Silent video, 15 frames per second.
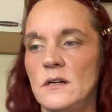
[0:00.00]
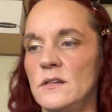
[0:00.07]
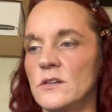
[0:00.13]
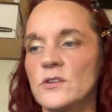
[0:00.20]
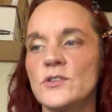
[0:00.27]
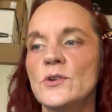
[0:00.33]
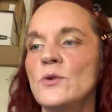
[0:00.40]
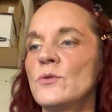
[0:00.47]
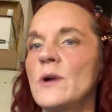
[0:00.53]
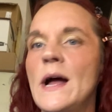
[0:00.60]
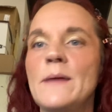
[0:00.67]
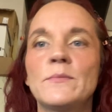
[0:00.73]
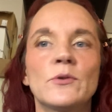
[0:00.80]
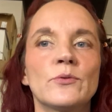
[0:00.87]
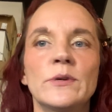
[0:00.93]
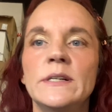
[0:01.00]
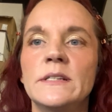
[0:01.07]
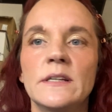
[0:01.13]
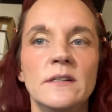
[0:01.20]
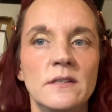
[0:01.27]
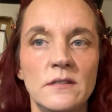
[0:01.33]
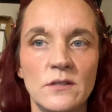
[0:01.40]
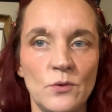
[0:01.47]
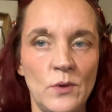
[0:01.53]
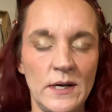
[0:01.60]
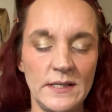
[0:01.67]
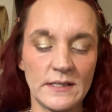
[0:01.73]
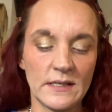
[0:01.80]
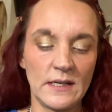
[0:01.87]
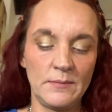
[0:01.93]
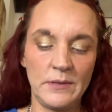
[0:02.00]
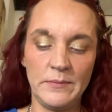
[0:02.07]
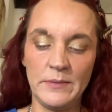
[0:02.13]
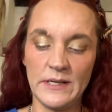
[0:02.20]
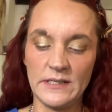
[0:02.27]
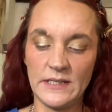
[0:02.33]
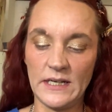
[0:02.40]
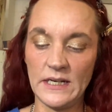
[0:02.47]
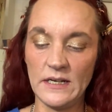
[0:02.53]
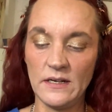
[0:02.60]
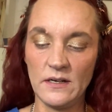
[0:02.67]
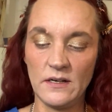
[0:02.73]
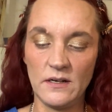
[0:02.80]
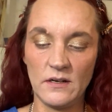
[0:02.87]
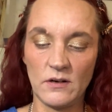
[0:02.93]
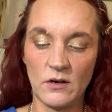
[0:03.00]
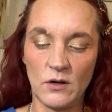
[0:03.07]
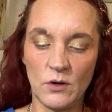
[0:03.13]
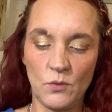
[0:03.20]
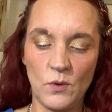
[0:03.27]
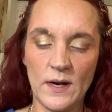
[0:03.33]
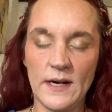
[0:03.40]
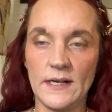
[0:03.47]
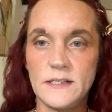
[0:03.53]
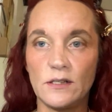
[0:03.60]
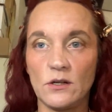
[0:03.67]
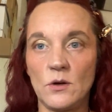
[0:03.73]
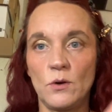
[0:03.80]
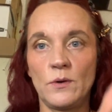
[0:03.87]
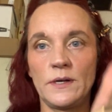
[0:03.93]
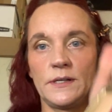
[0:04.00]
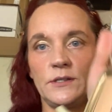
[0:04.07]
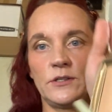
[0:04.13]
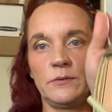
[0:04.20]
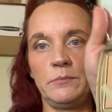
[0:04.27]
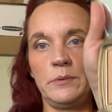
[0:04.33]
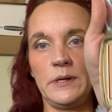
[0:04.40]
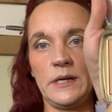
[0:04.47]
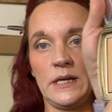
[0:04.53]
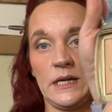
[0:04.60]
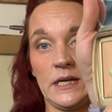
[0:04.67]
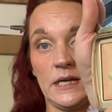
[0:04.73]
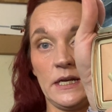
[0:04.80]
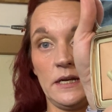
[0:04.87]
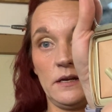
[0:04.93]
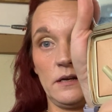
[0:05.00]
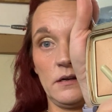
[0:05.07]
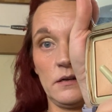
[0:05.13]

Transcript: There's no rhyme or reason to when it's going to be busy or when it's going to be